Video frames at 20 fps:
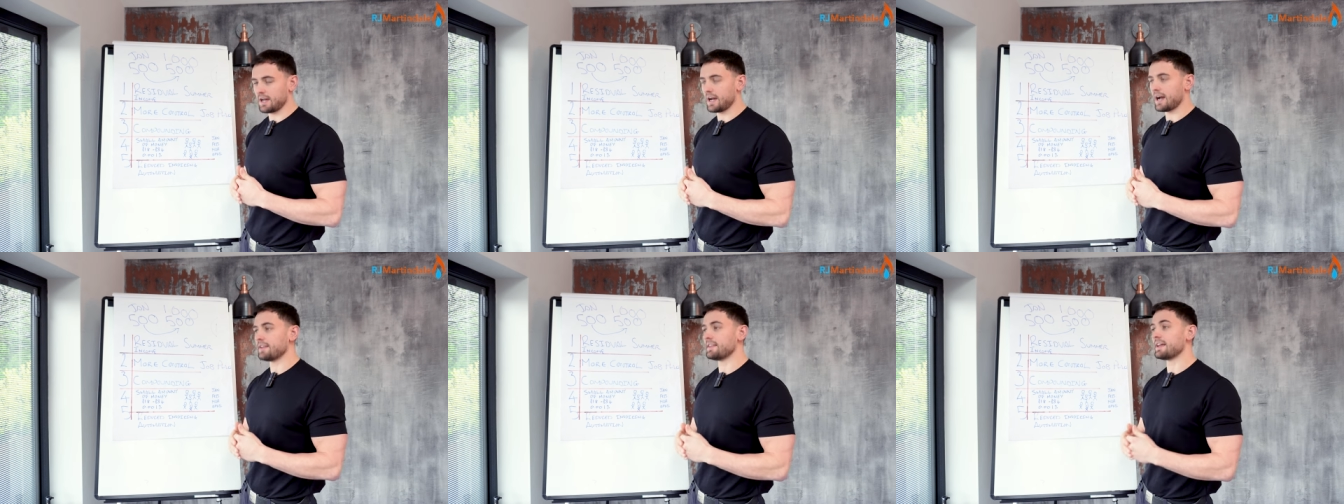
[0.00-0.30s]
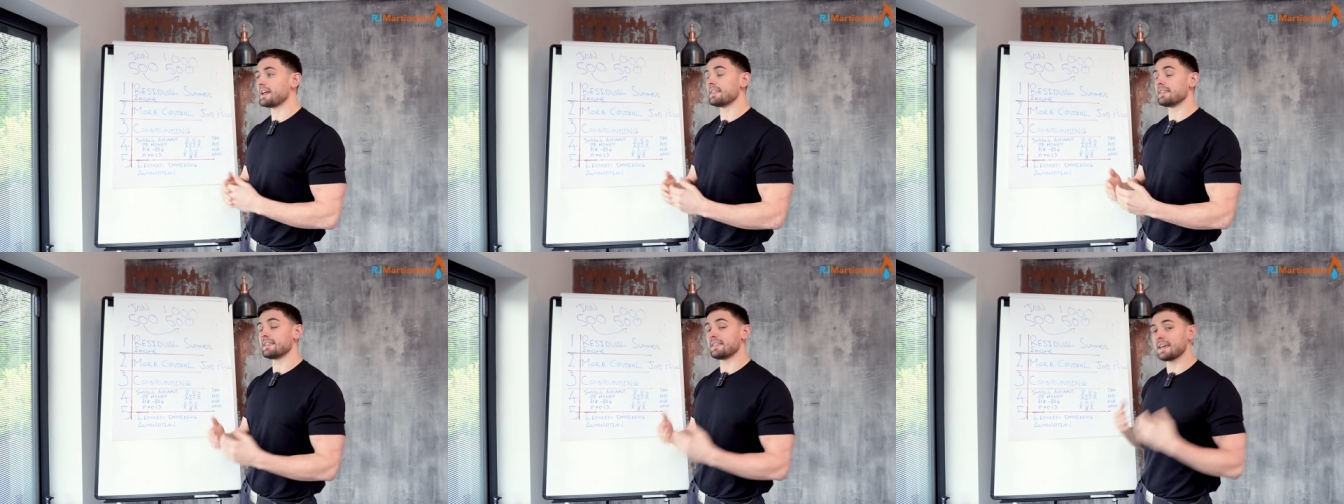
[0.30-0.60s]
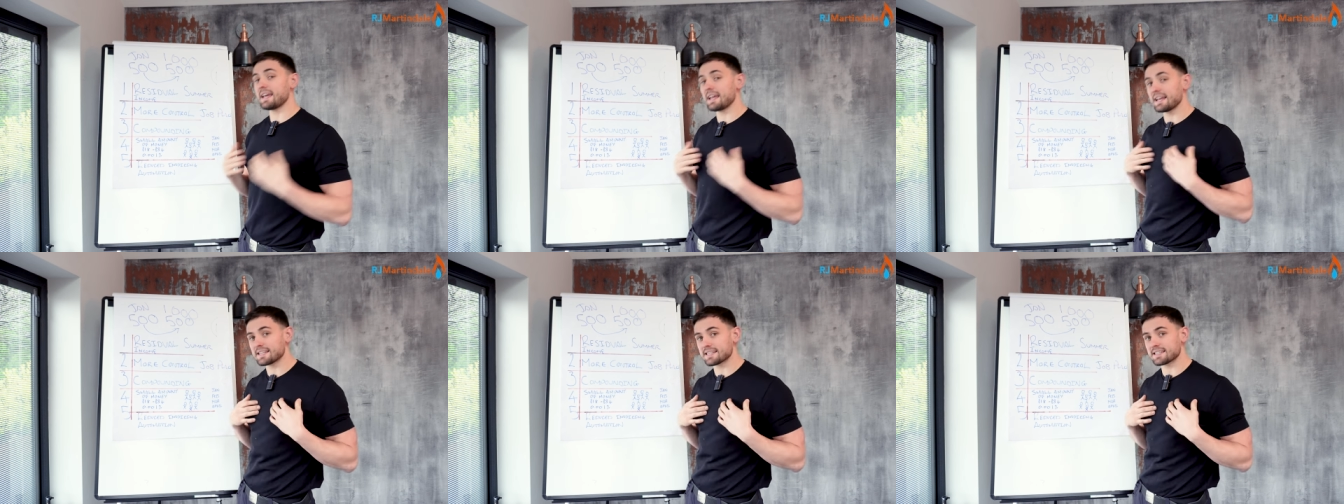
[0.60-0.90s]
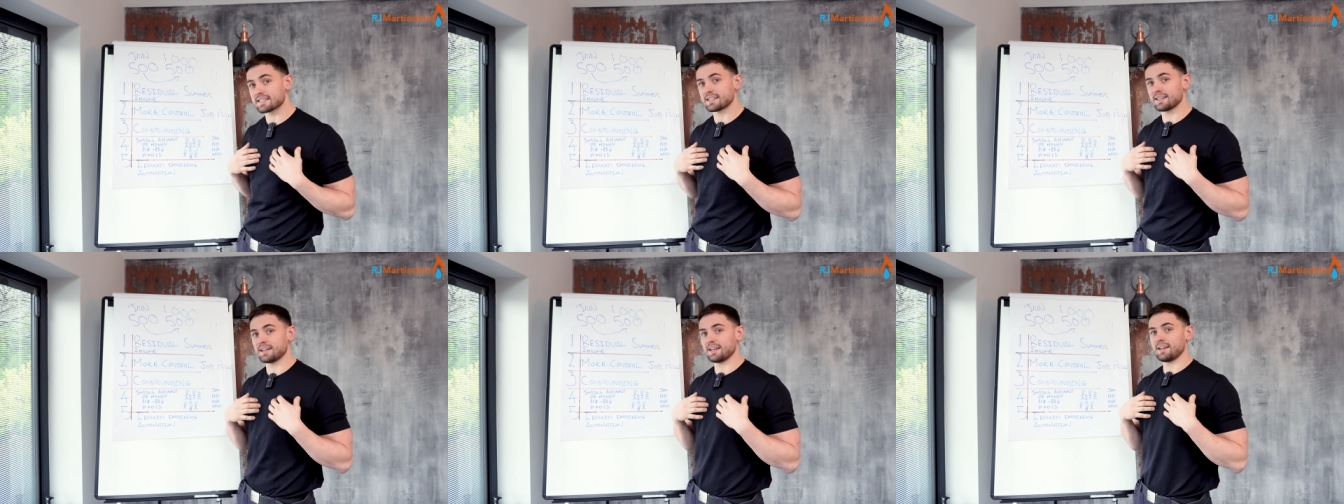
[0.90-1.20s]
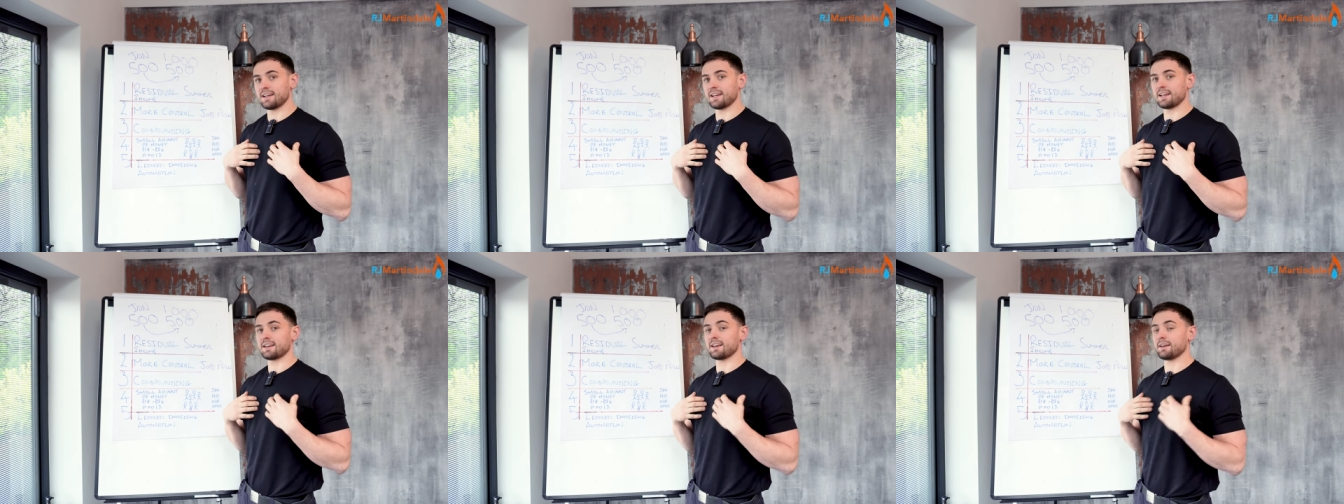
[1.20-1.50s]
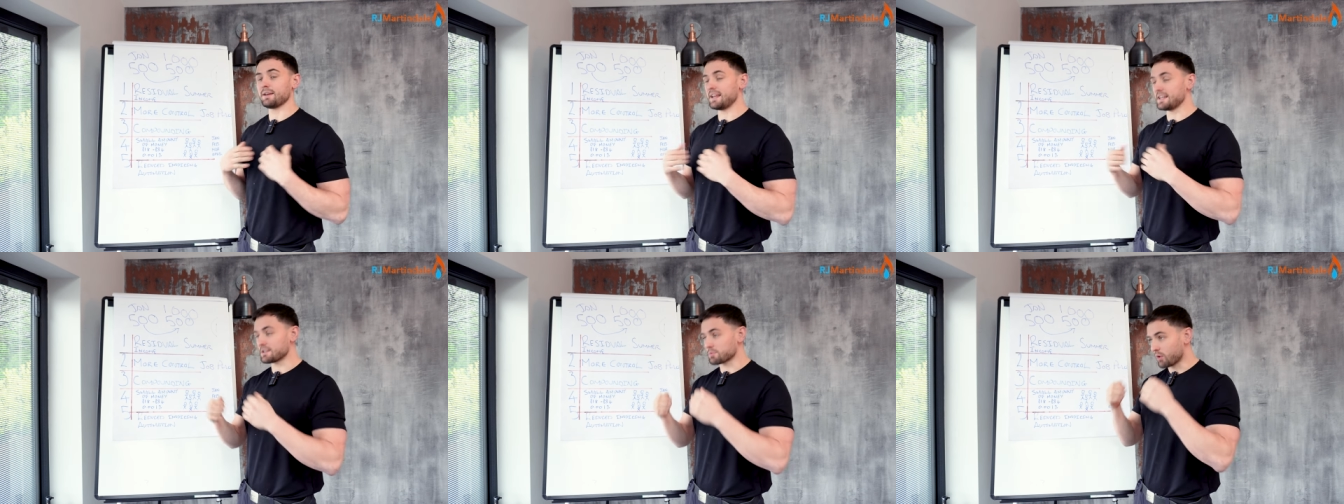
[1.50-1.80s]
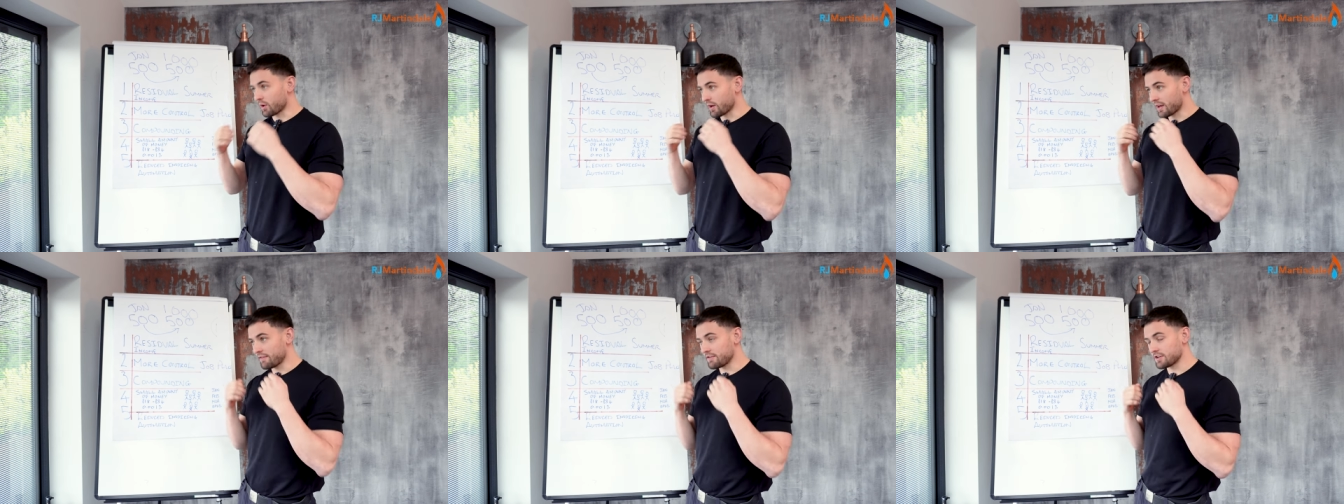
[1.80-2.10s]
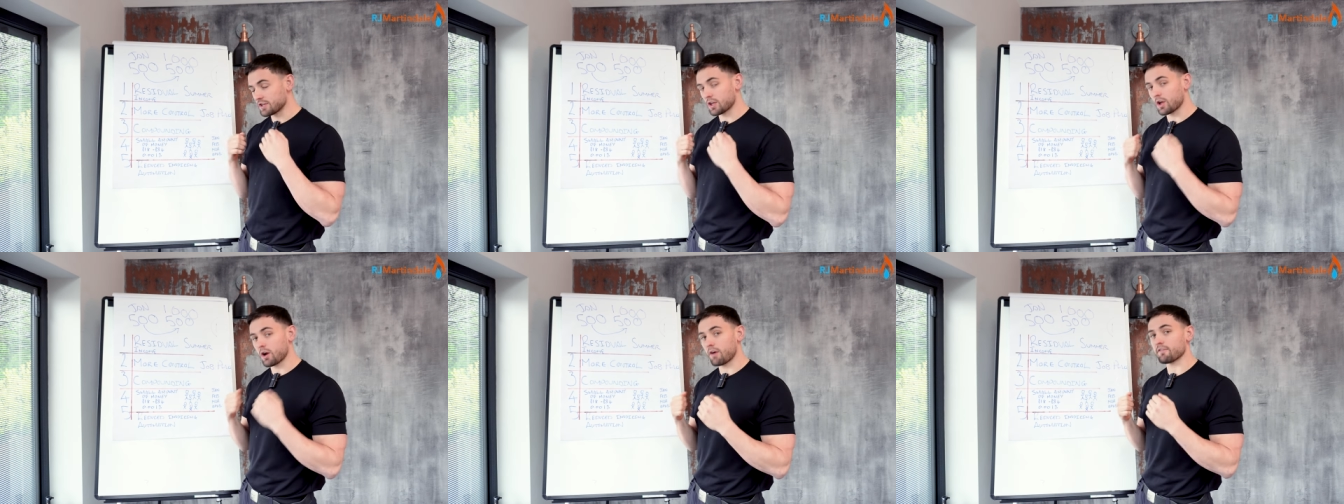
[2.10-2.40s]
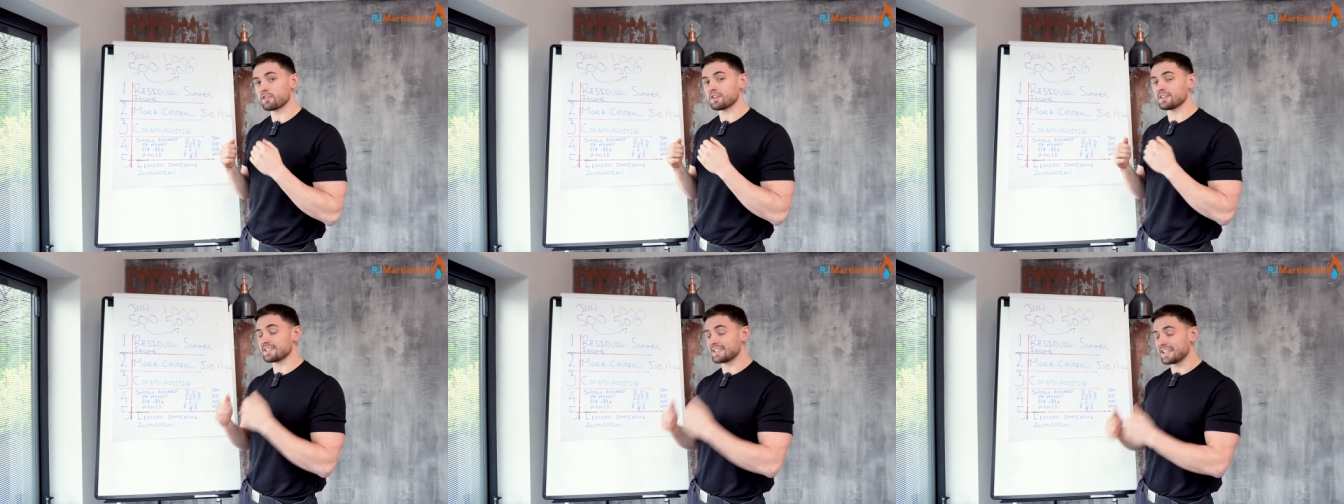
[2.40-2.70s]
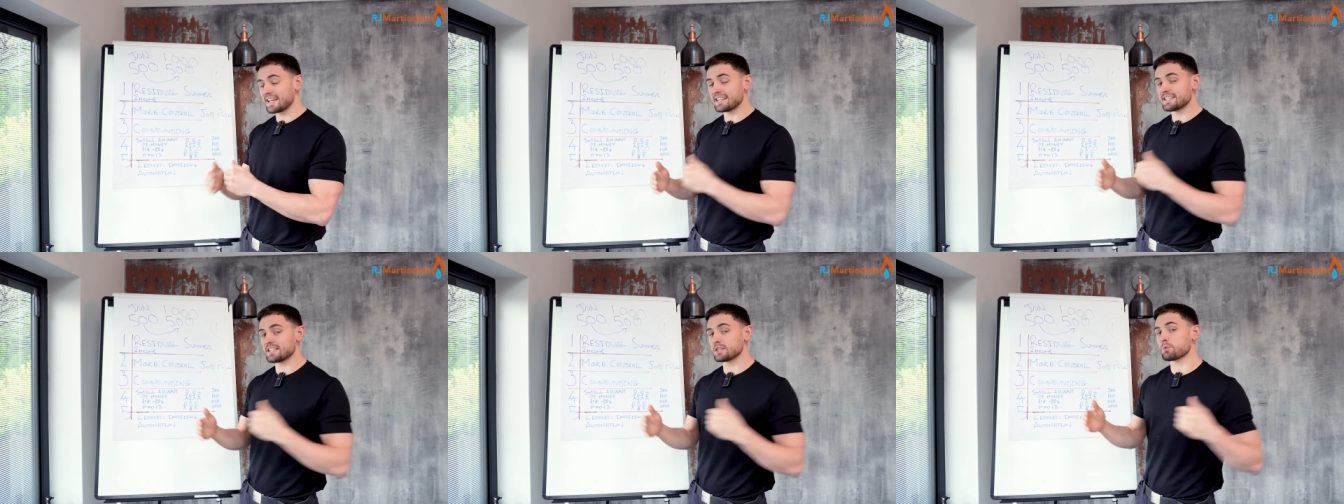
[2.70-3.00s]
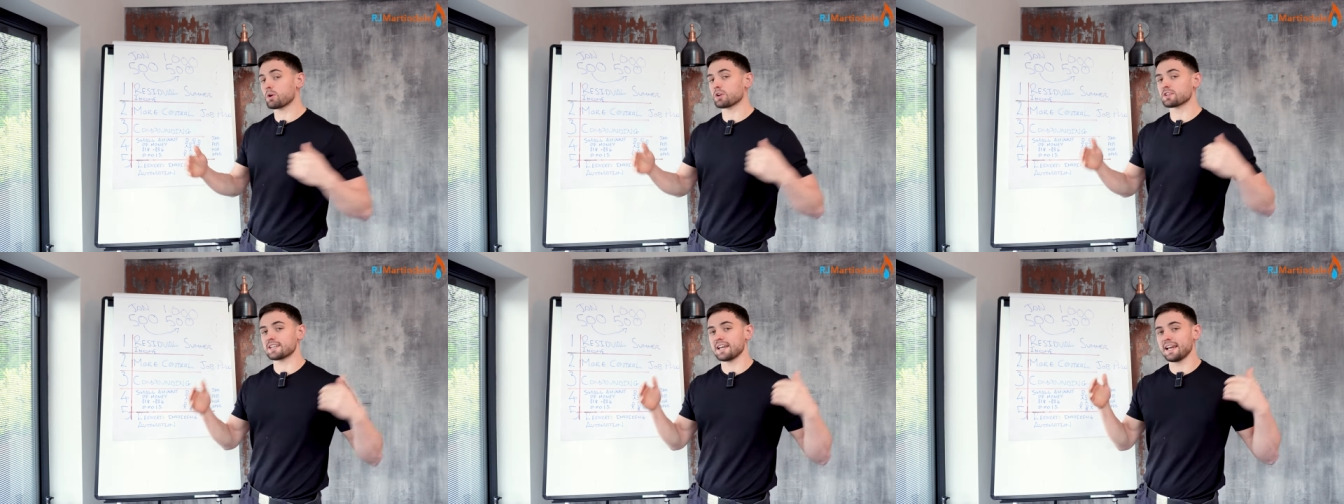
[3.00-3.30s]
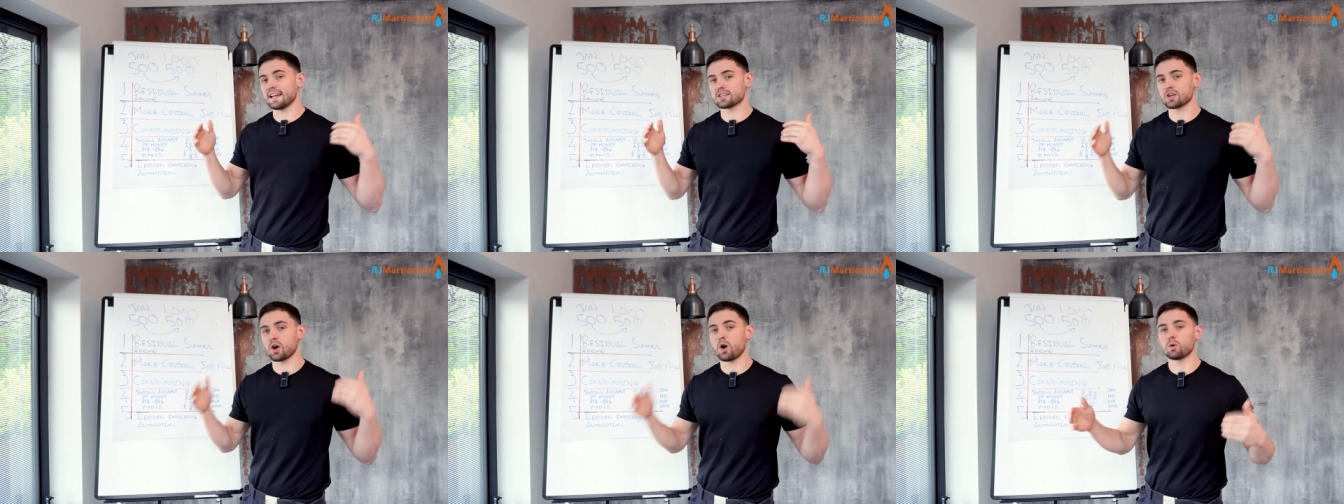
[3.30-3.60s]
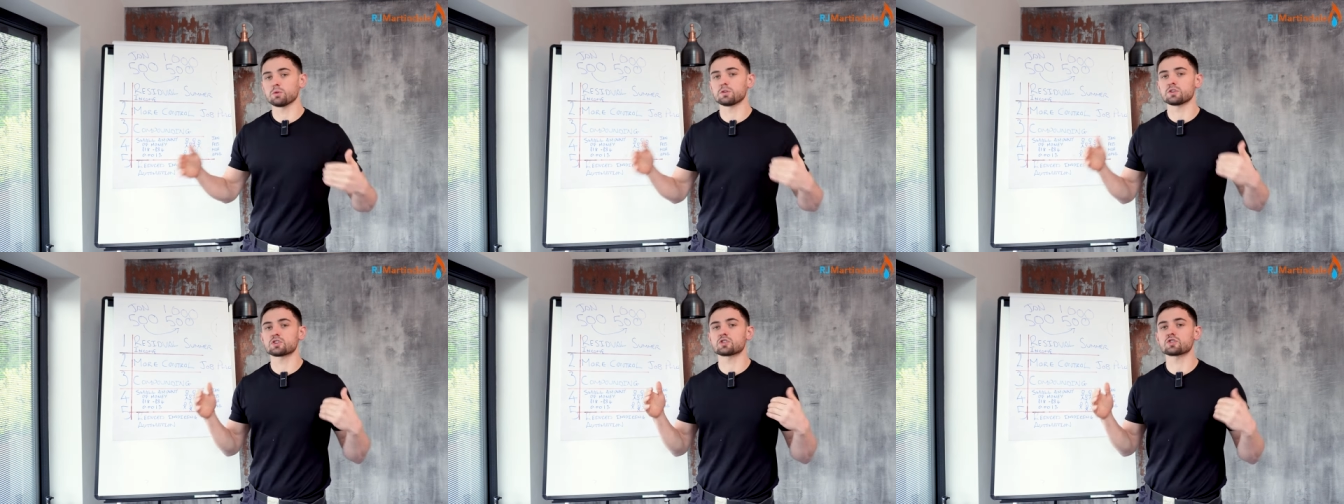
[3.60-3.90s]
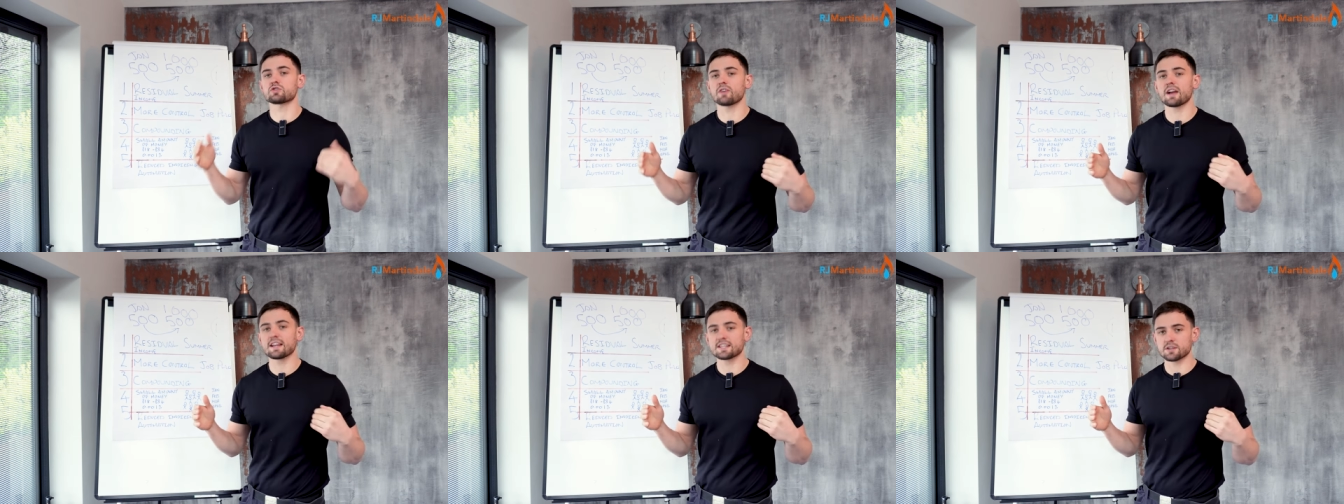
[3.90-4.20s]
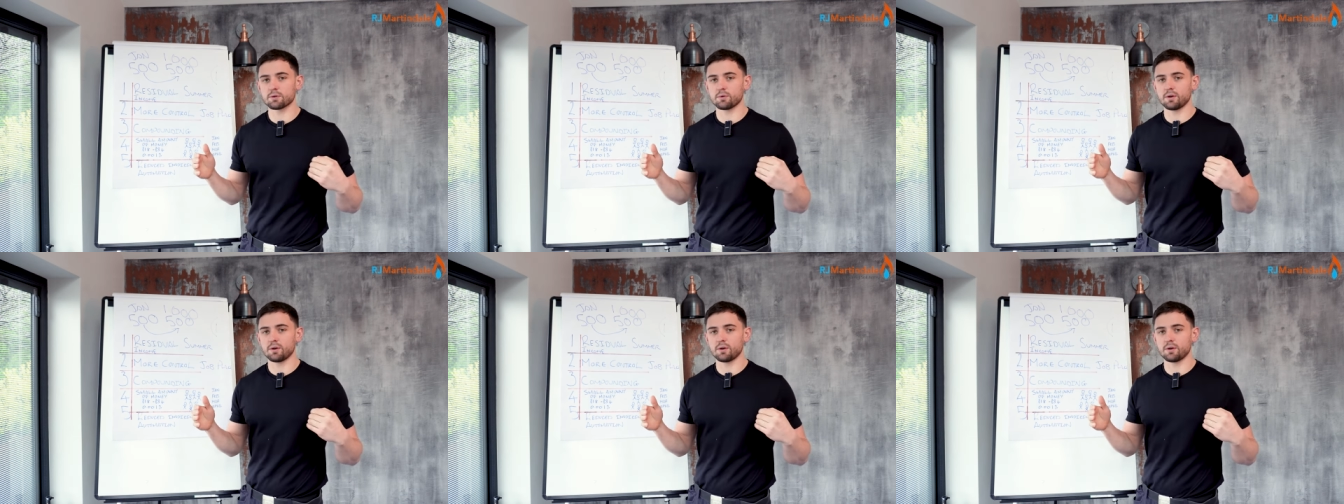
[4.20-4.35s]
And then this is what gives you the confidence. This is what takes all the stress